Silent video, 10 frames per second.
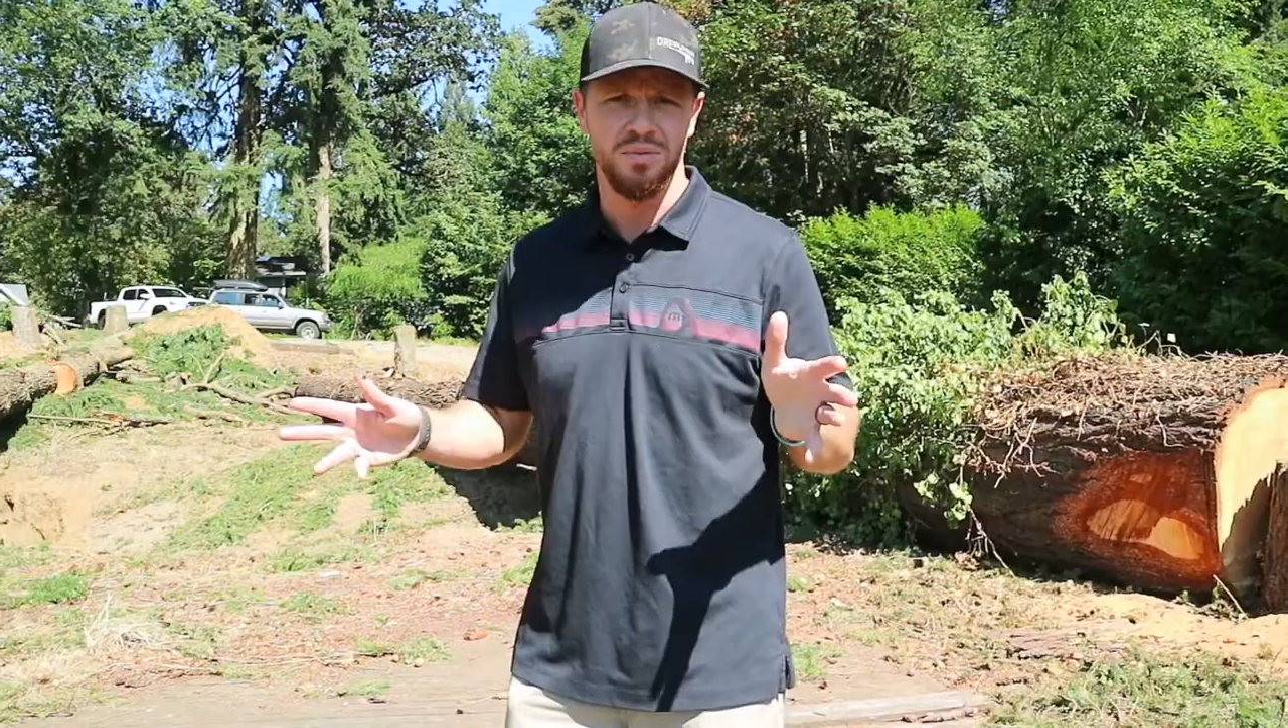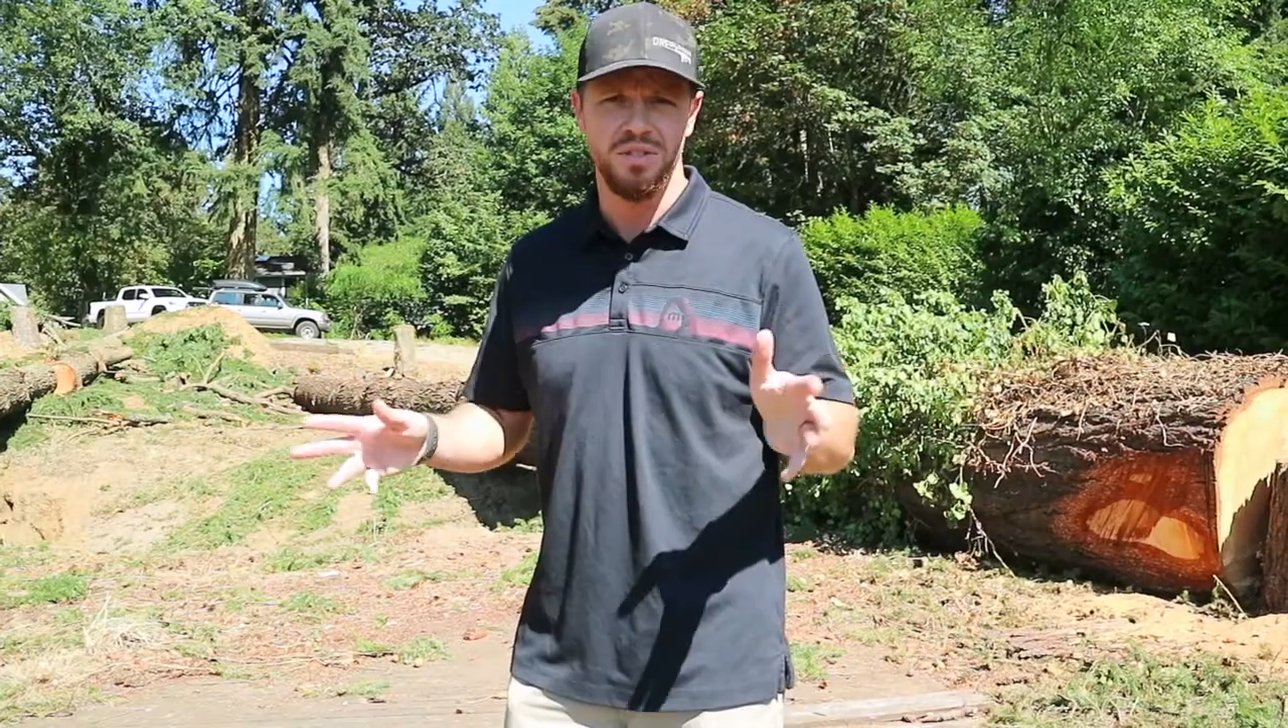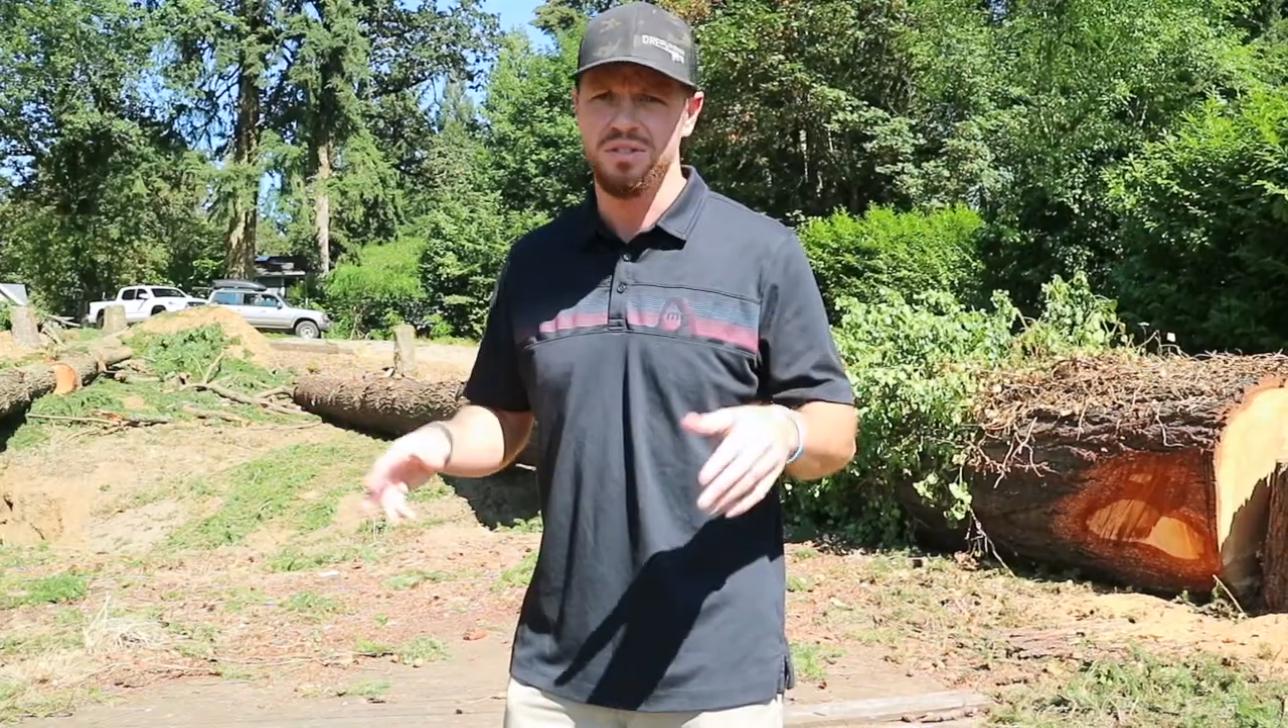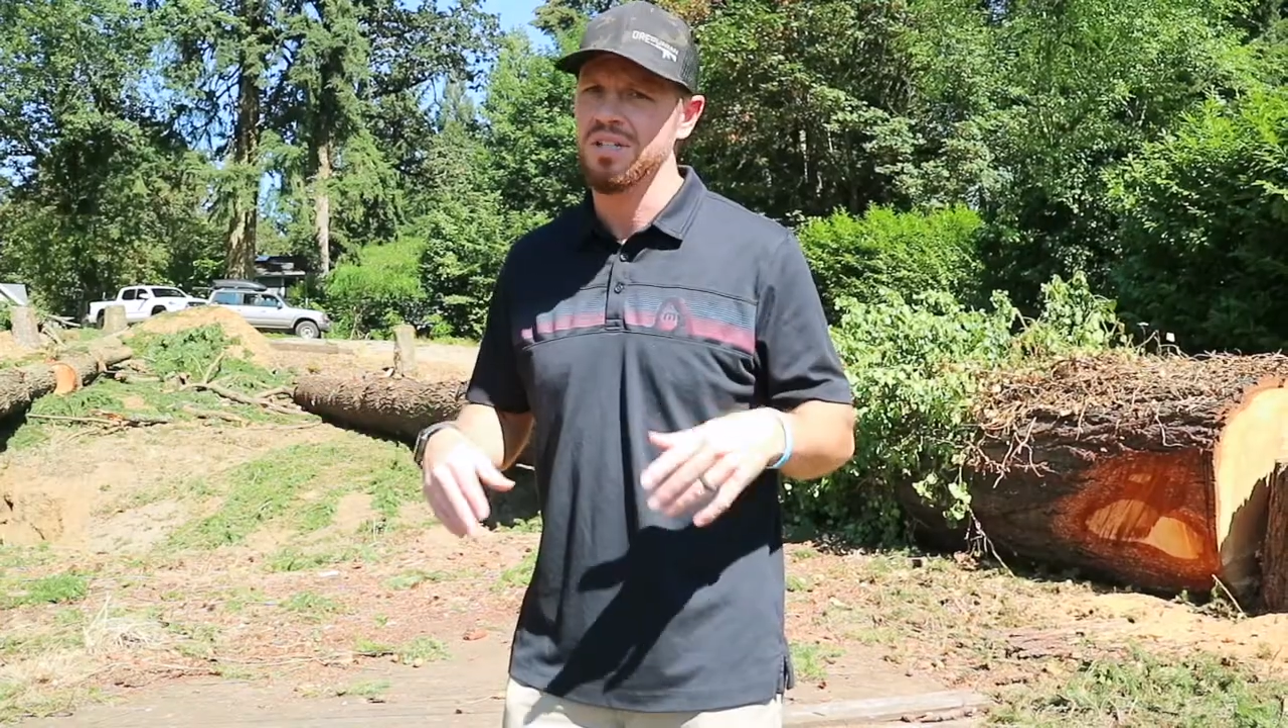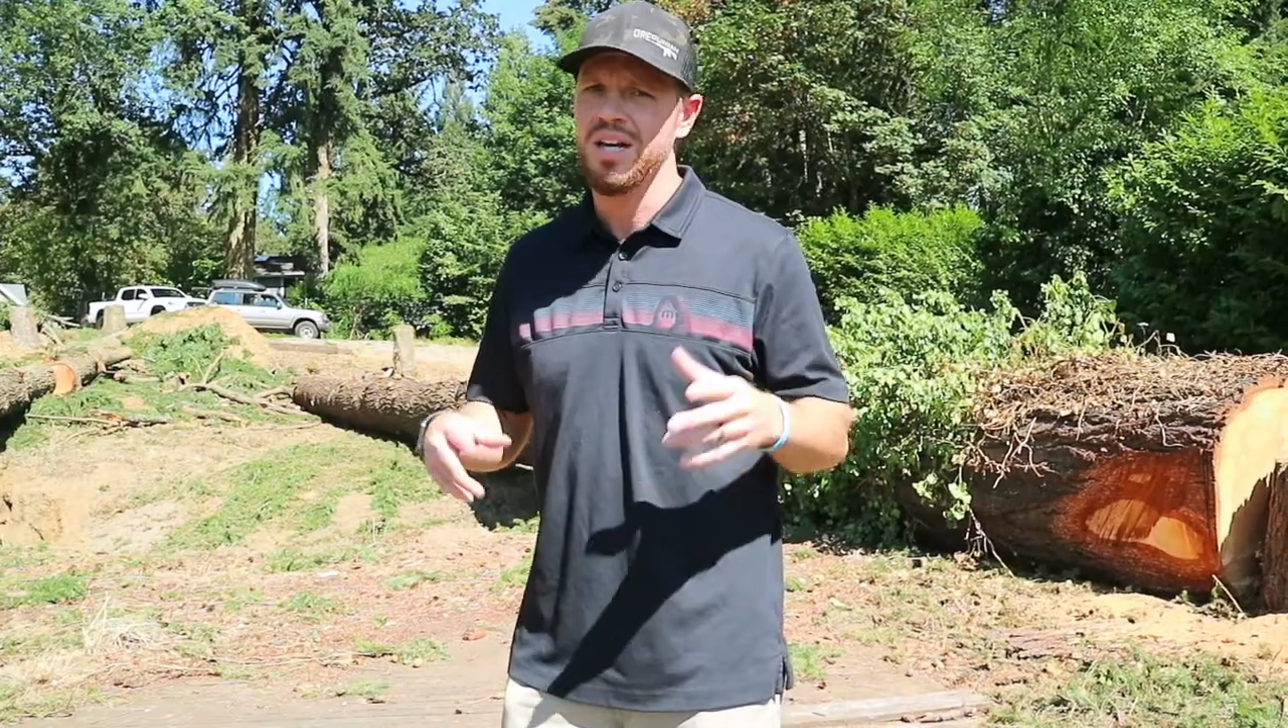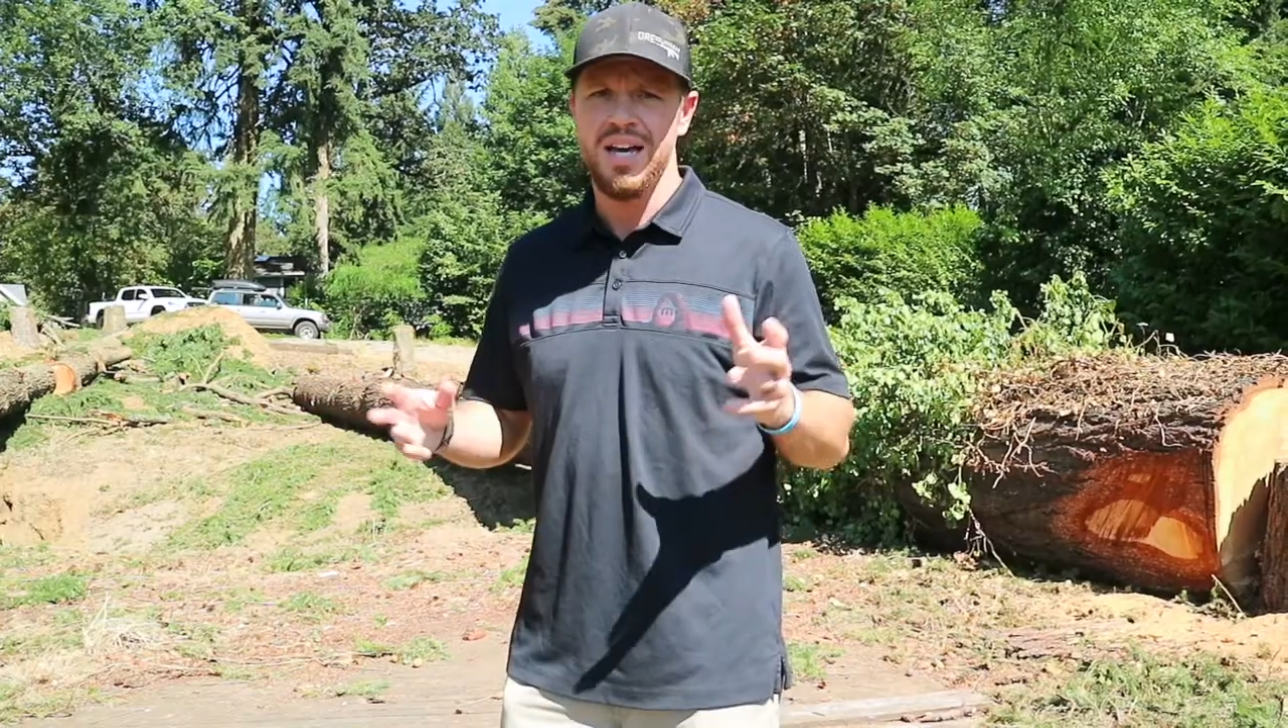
which is